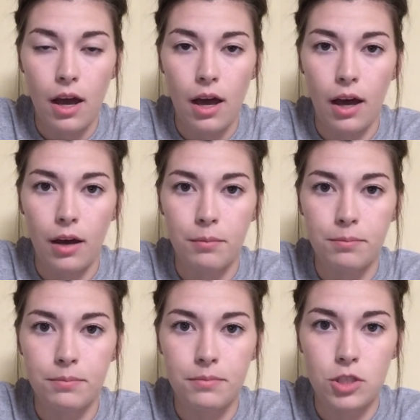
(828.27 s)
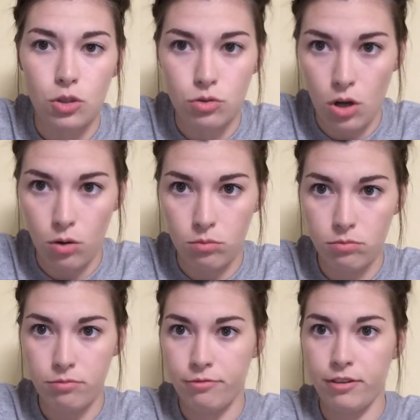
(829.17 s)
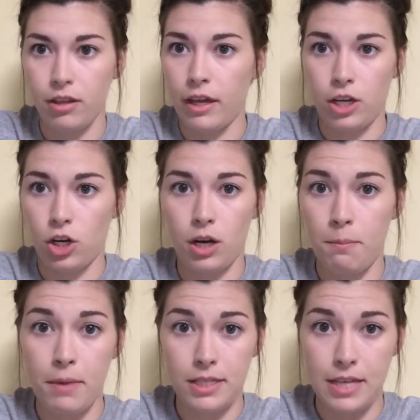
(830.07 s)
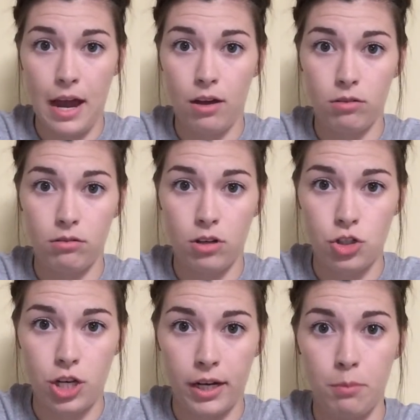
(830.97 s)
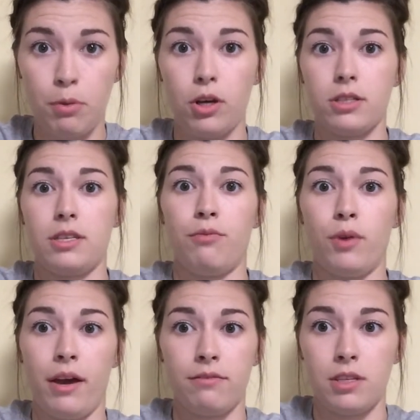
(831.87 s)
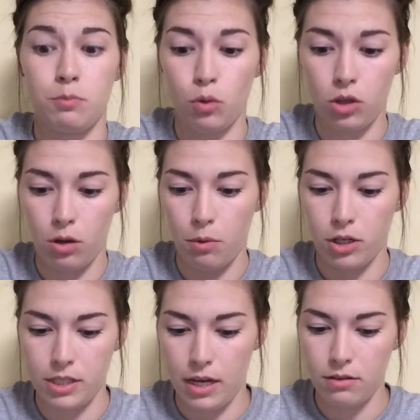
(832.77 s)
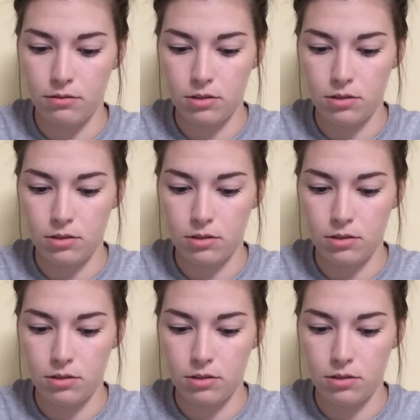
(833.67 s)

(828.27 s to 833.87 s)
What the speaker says: So don't feel like you're going to miss out on checking books if we have this Bulldog Bark Day.